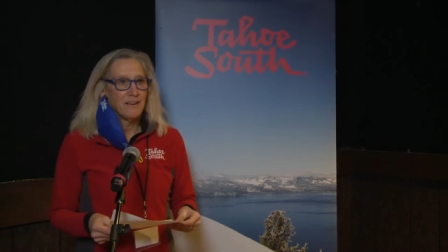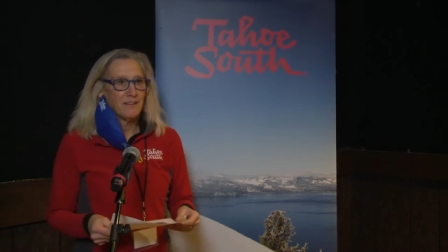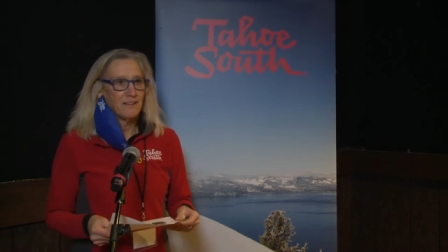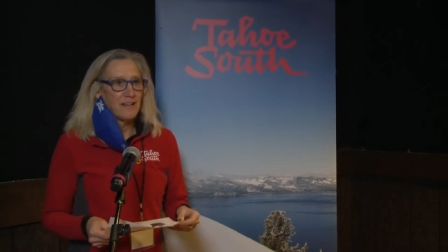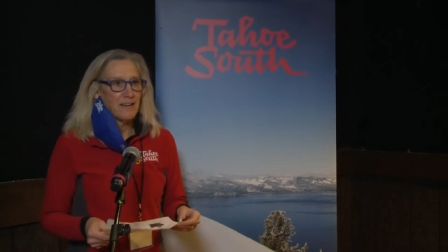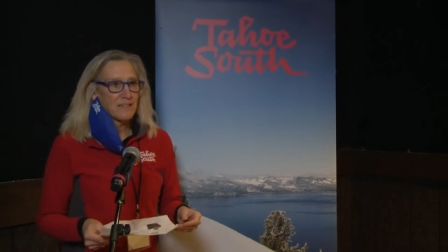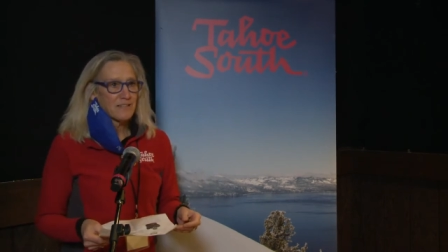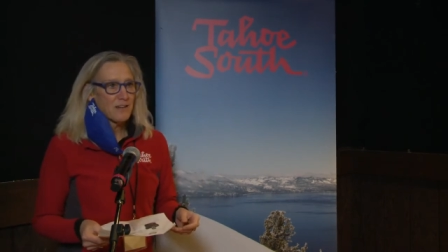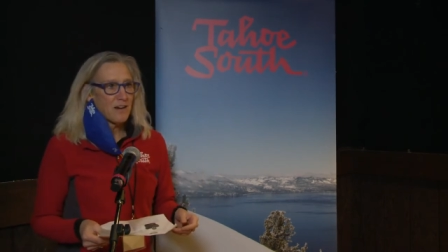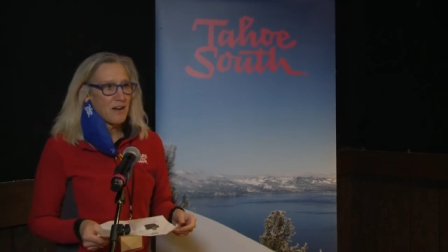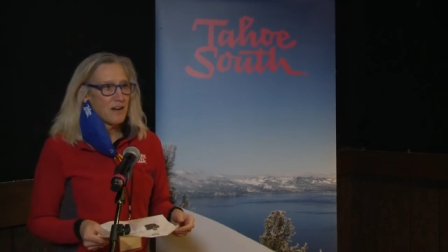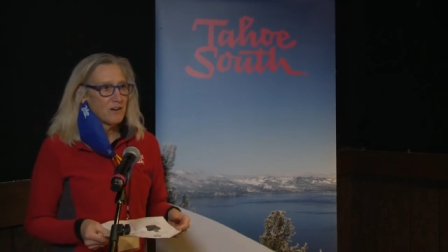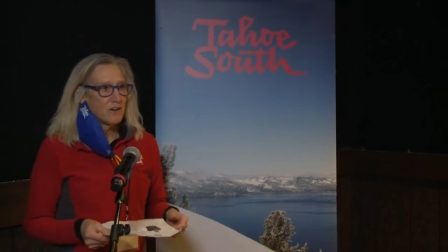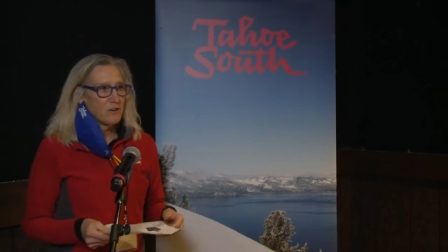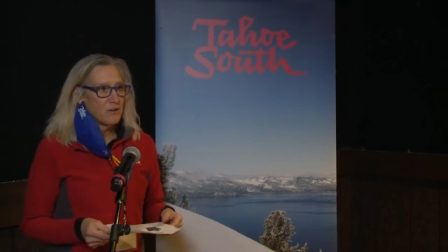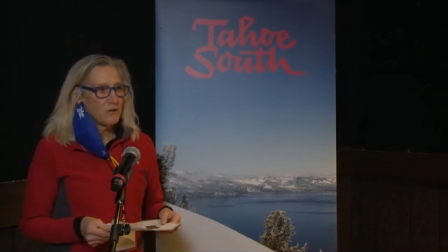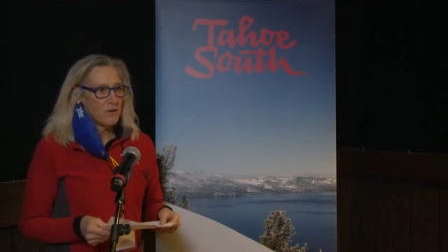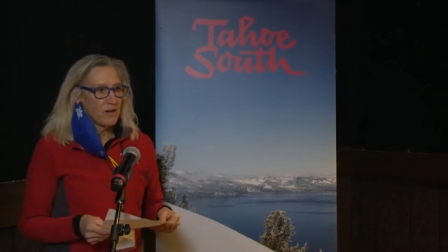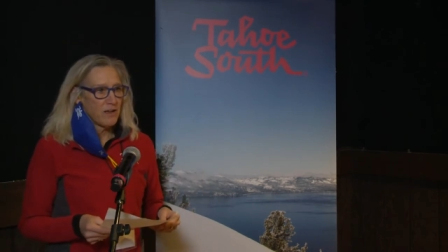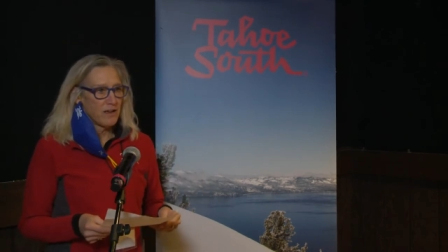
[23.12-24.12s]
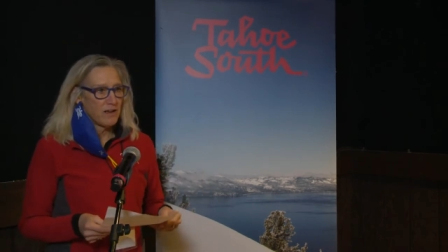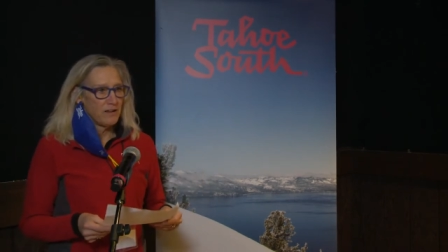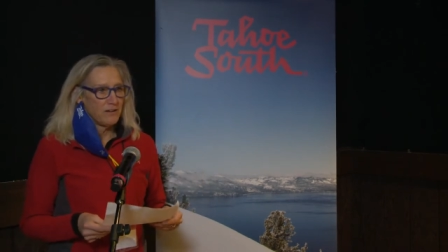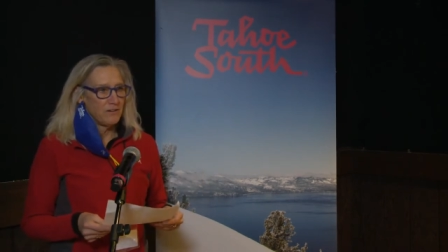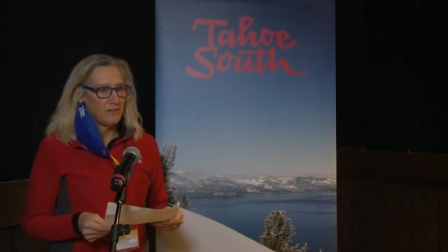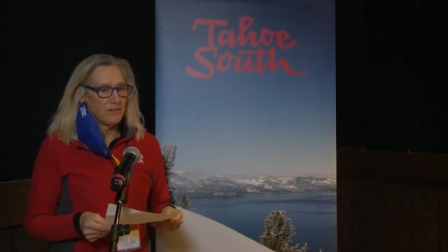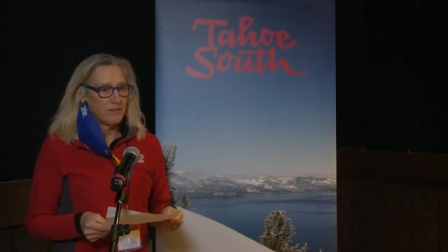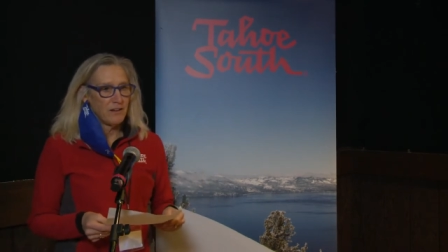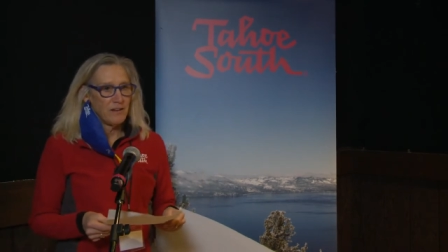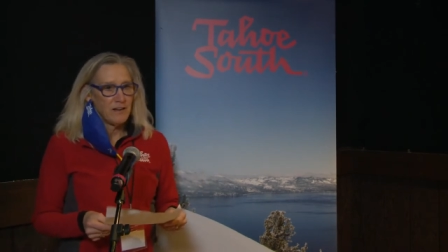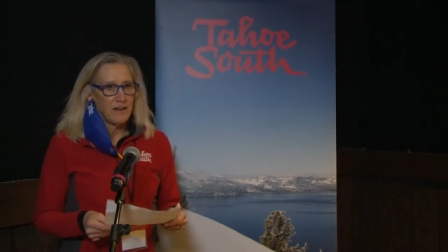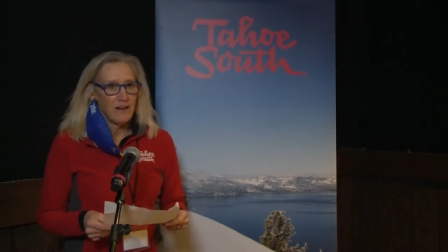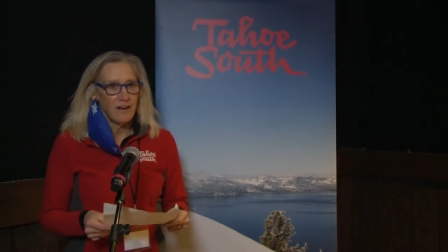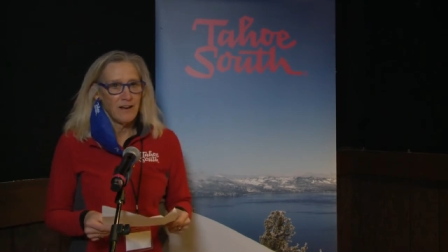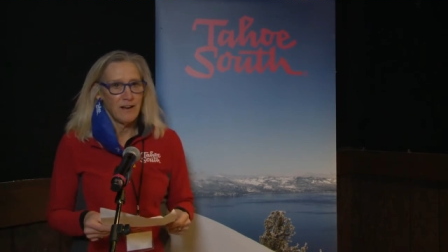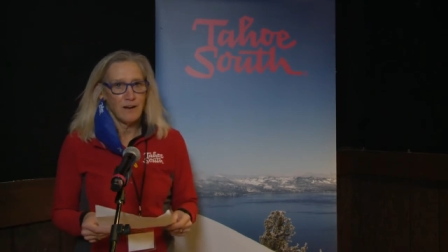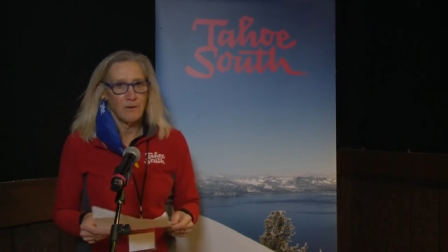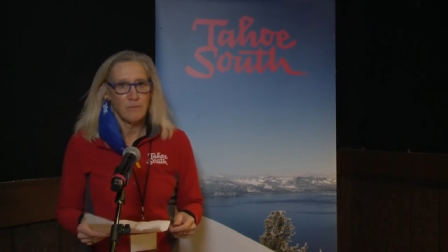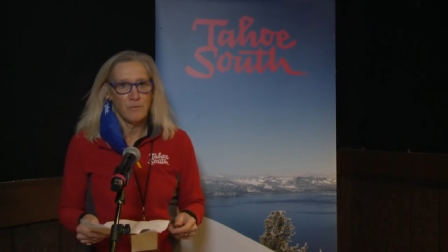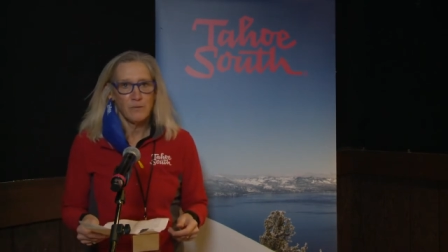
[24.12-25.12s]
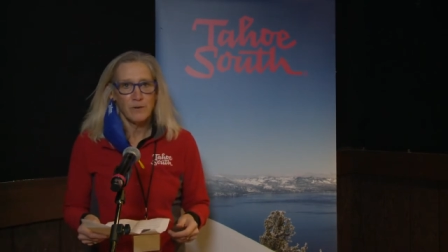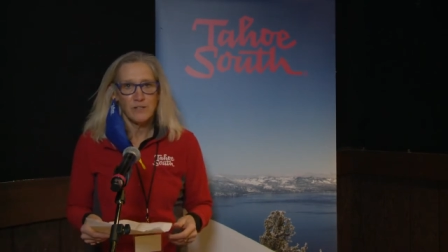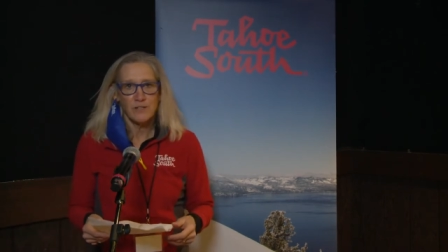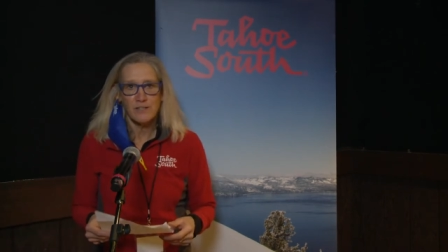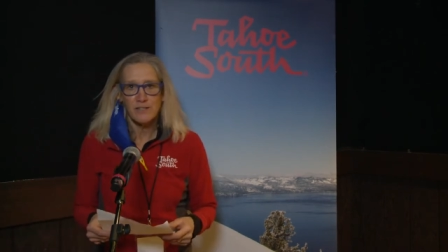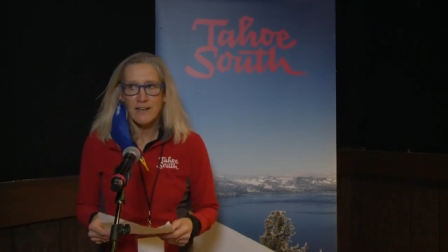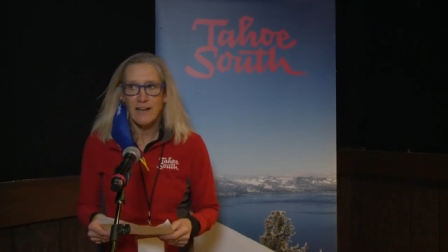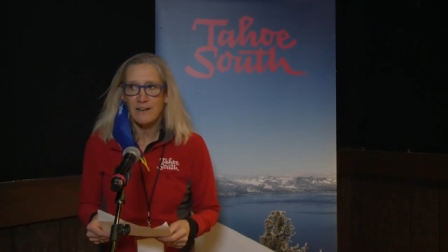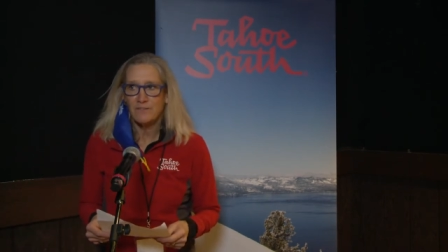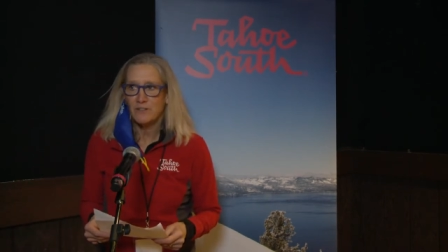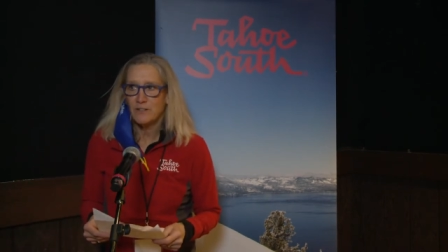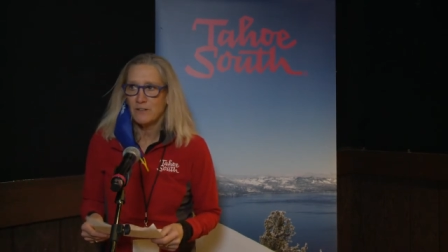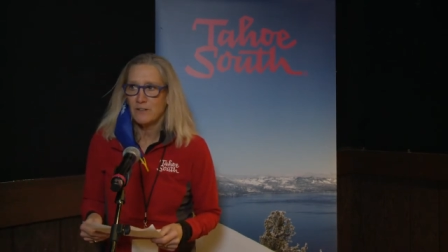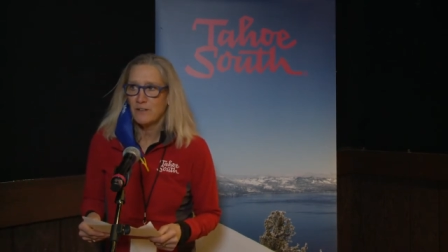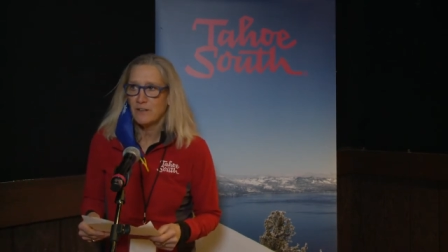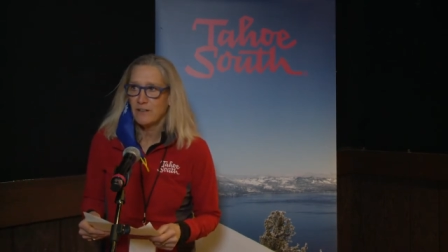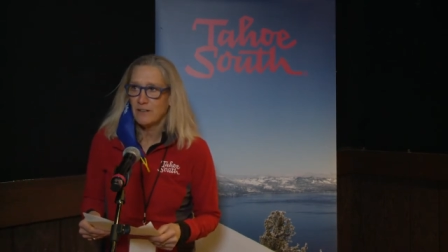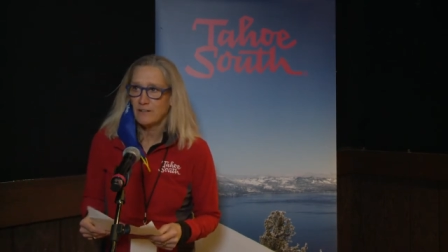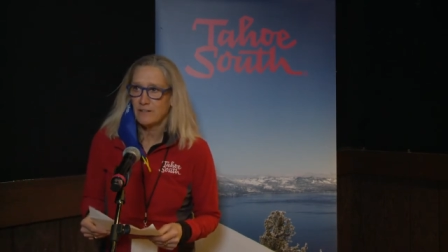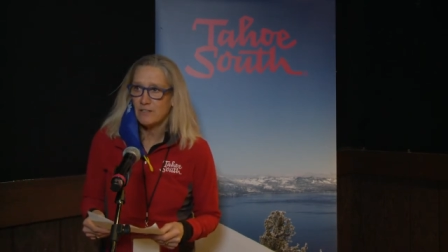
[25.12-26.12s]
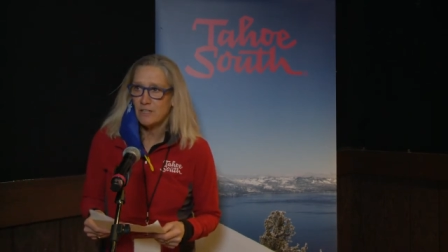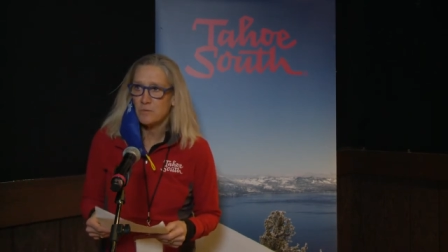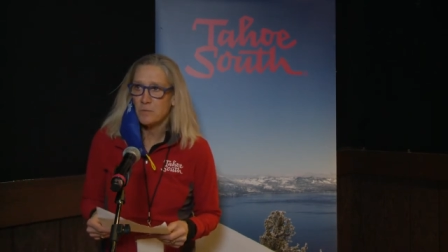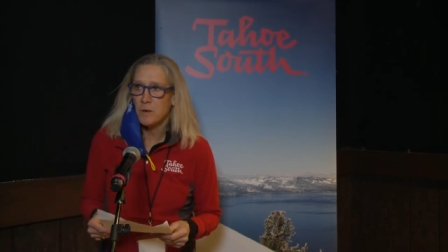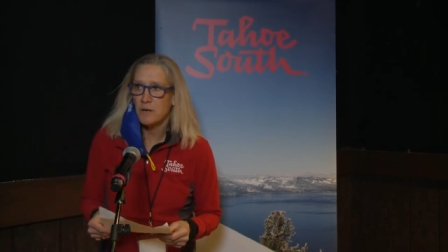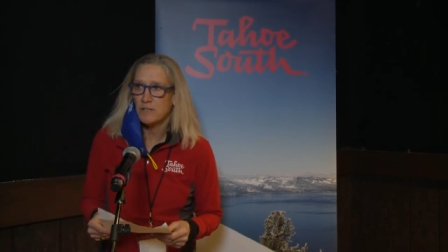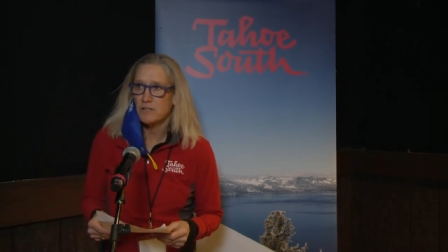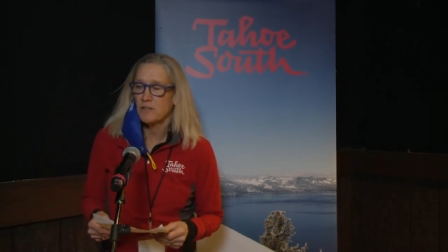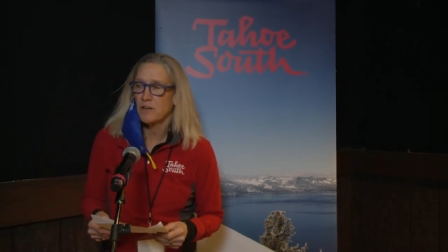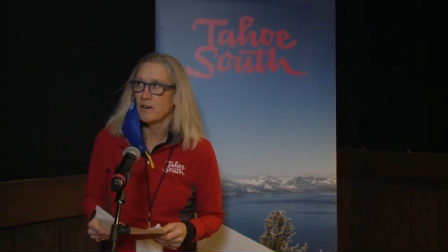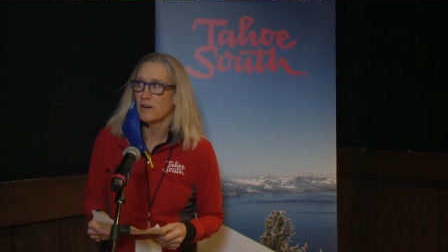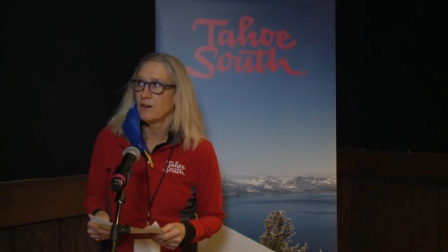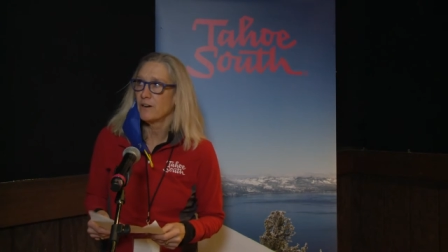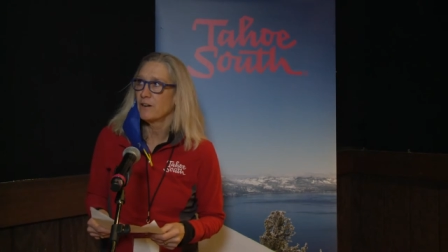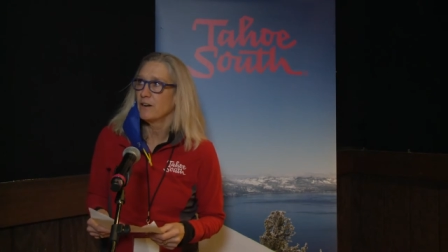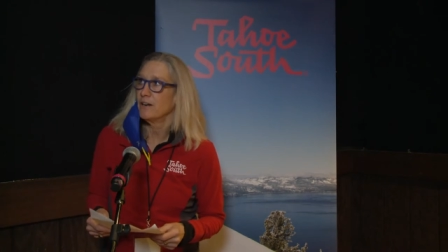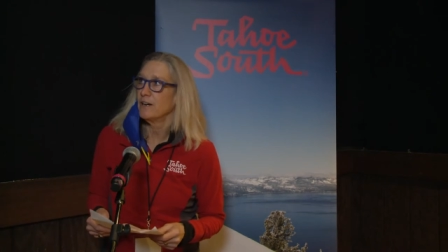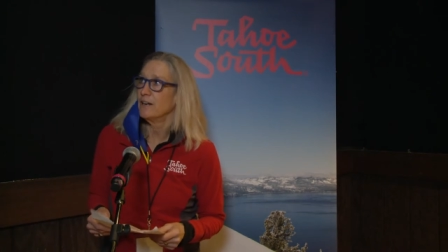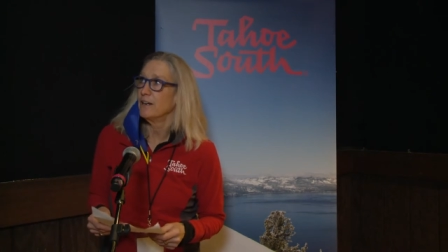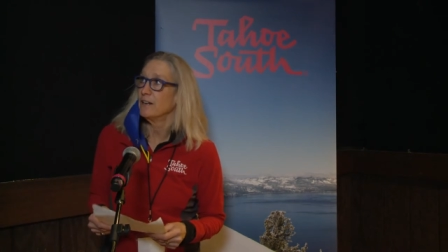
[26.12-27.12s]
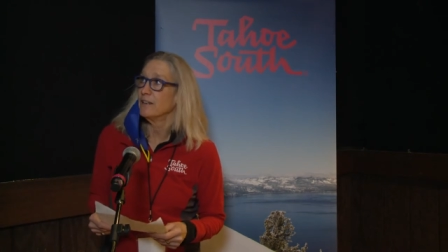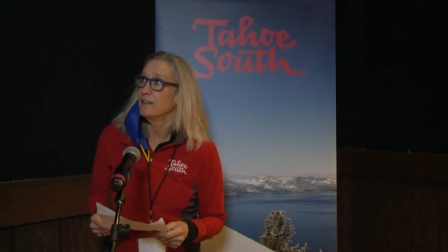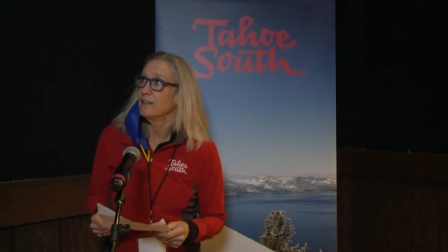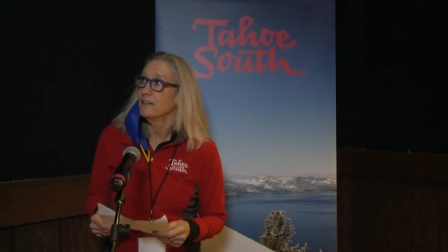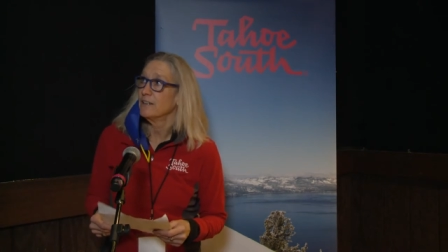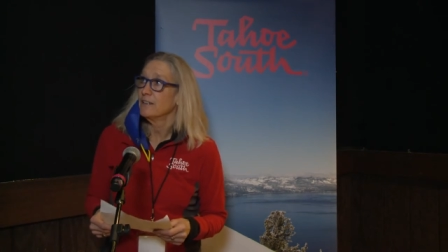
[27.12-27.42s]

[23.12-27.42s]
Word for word: Lake Tahoe. And um, we just have to express our uh,